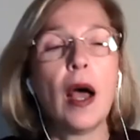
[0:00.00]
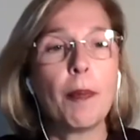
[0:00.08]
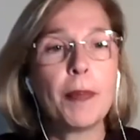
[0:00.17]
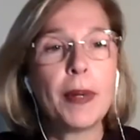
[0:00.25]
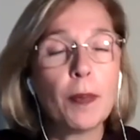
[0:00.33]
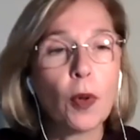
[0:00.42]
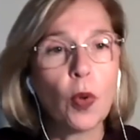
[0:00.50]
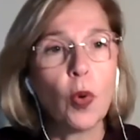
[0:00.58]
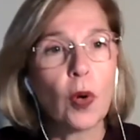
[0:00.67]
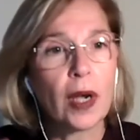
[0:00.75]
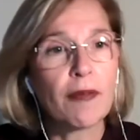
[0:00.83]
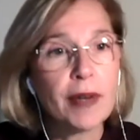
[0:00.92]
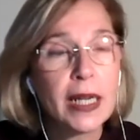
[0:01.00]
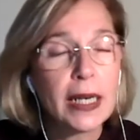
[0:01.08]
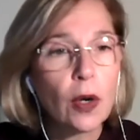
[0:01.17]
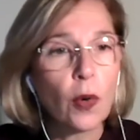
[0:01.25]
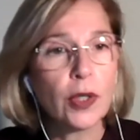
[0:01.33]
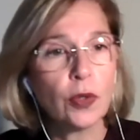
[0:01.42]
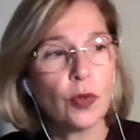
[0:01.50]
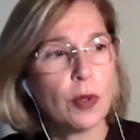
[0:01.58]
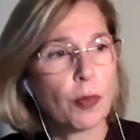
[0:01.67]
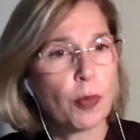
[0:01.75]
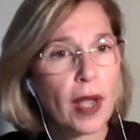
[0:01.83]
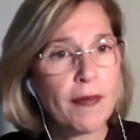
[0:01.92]
people who can really go into the
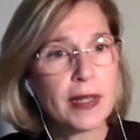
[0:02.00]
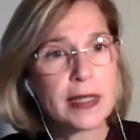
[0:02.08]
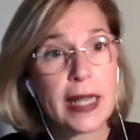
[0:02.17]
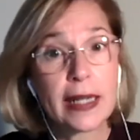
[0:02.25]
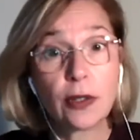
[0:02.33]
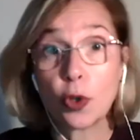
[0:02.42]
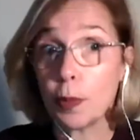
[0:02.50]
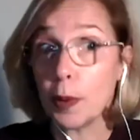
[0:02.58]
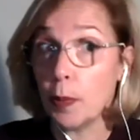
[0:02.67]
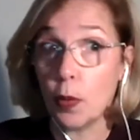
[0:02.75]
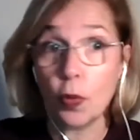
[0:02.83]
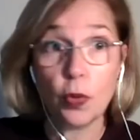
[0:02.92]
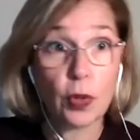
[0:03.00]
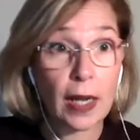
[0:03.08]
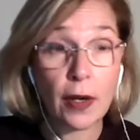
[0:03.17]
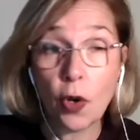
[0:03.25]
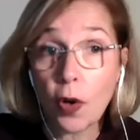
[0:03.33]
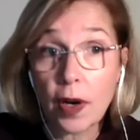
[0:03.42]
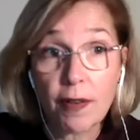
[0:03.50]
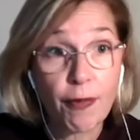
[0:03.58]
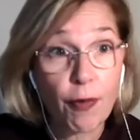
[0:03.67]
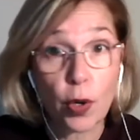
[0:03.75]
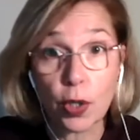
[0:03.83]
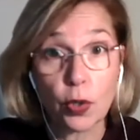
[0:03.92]
private sector, people who cannot
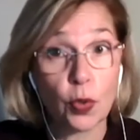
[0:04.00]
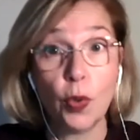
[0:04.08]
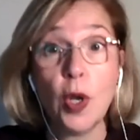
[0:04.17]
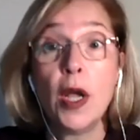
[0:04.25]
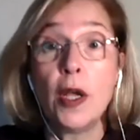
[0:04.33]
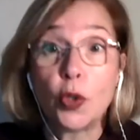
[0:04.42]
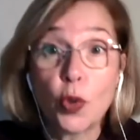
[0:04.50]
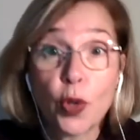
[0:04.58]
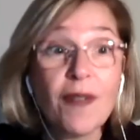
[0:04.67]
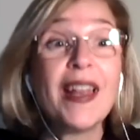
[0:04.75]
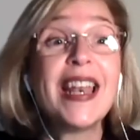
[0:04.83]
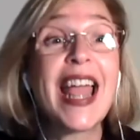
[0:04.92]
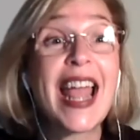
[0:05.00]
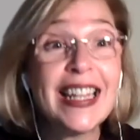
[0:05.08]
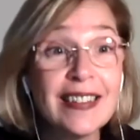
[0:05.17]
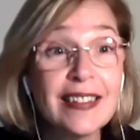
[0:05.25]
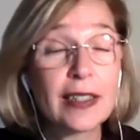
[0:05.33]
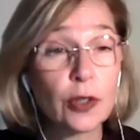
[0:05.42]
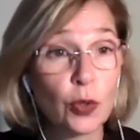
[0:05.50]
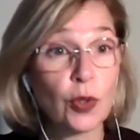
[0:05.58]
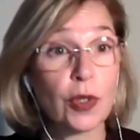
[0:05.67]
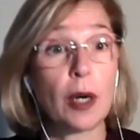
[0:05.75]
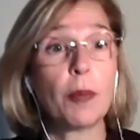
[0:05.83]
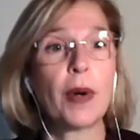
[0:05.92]
afford to even enter to
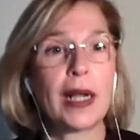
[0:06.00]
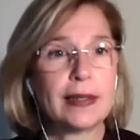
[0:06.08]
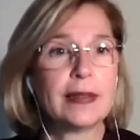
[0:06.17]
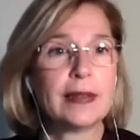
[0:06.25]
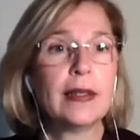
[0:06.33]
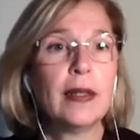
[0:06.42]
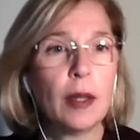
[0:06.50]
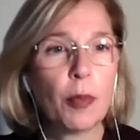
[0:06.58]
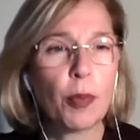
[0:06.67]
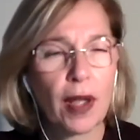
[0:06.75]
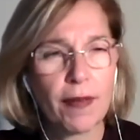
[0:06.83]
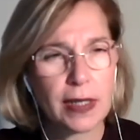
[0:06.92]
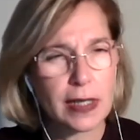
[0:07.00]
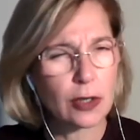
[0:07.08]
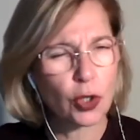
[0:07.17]
start practicing in the private sector.